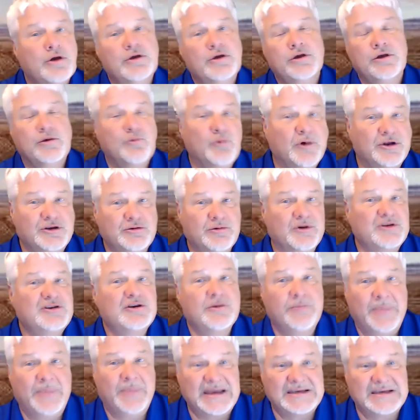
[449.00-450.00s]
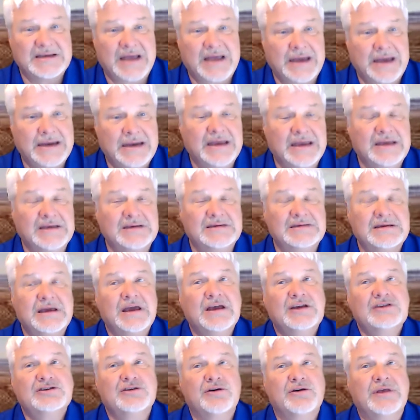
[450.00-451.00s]
what what your baseline is
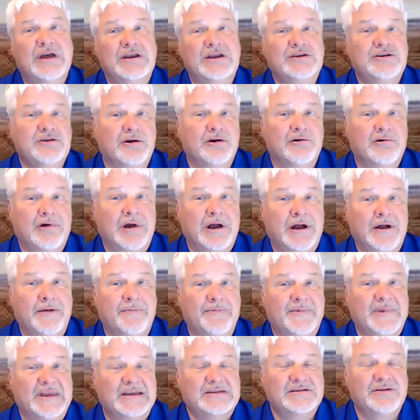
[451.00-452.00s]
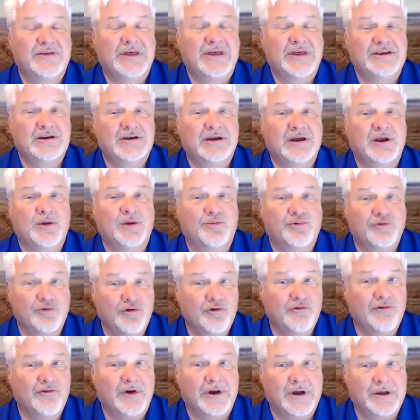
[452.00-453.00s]
so that you're um, so that you can
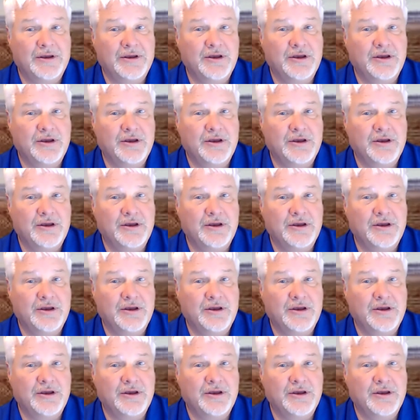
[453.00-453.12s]
improve uh,